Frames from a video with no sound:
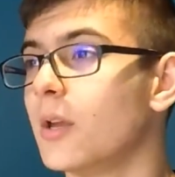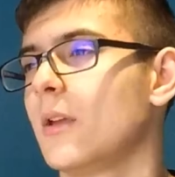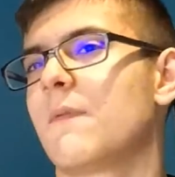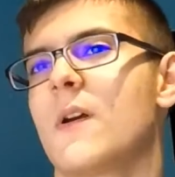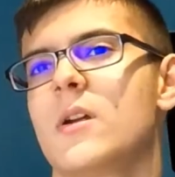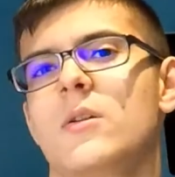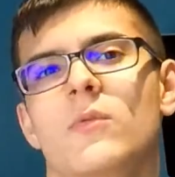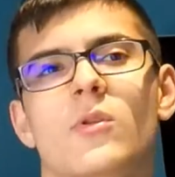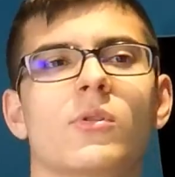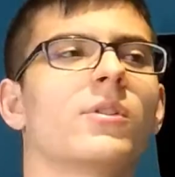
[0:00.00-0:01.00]
If I
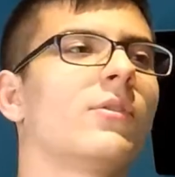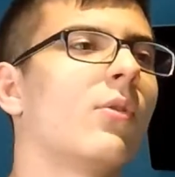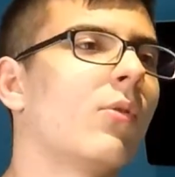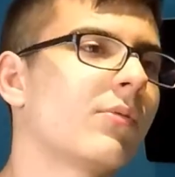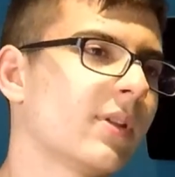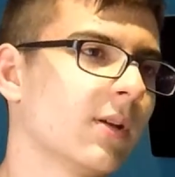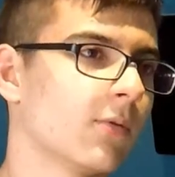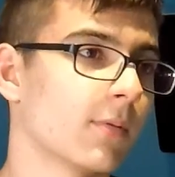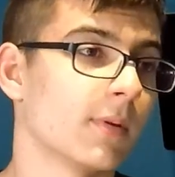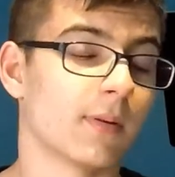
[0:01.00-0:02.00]
recorded the whole thing, it
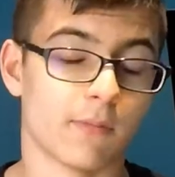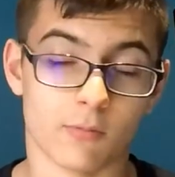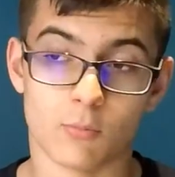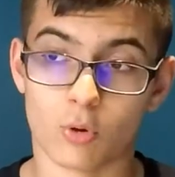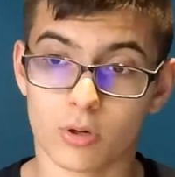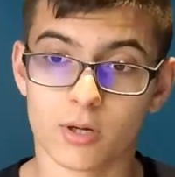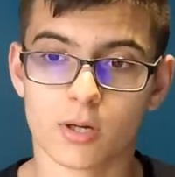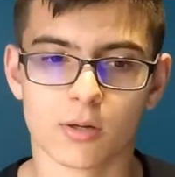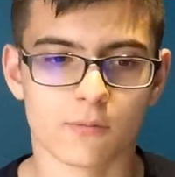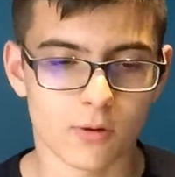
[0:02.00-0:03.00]
would have been even more
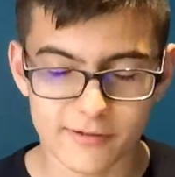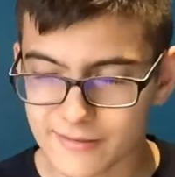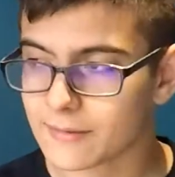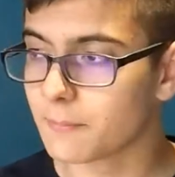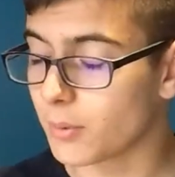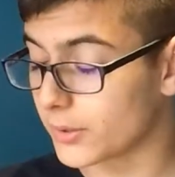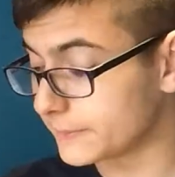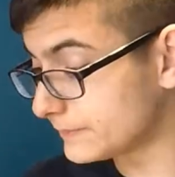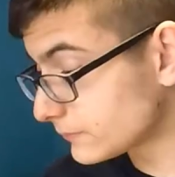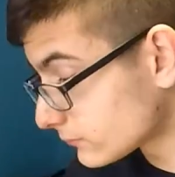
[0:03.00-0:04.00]
fun, but